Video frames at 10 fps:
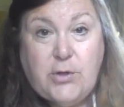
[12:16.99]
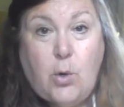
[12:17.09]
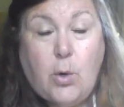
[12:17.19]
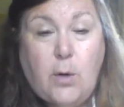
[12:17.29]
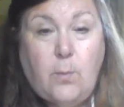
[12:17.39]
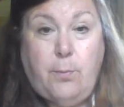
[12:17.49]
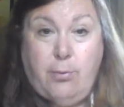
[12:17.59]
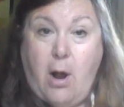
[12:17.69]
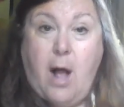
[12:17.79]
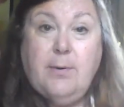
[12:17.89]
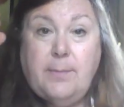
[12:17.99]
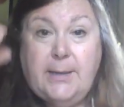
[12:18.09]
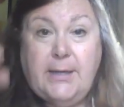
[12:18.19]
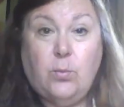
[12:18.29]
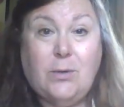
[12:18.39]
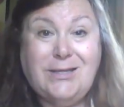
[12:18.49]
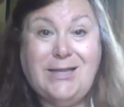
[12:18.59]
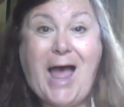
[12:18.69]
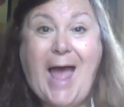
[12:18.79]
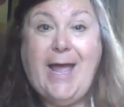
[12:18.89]
the court will probably
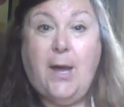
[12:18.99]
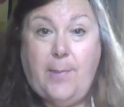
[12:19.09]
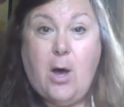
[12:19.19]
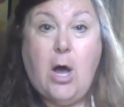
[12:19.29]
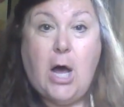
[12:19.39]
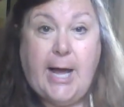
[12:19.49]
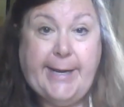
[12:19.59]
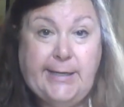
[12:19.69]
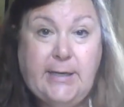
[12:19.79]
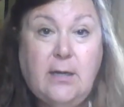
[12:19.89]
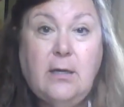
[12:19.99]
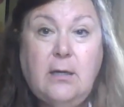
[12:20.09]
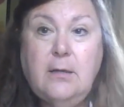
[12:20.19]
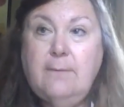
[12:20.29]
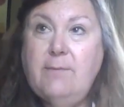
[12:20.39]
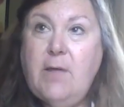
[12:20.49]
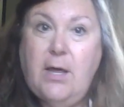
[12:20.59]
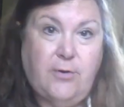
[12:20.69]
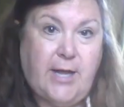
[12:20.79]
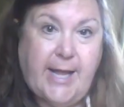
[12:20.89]
rely upon
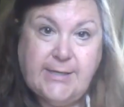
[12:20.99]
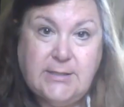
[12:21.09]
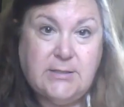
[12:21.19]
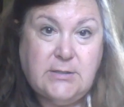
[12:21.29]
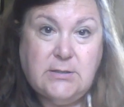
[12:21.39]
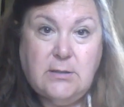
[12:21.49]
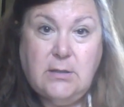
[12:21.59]
other cases,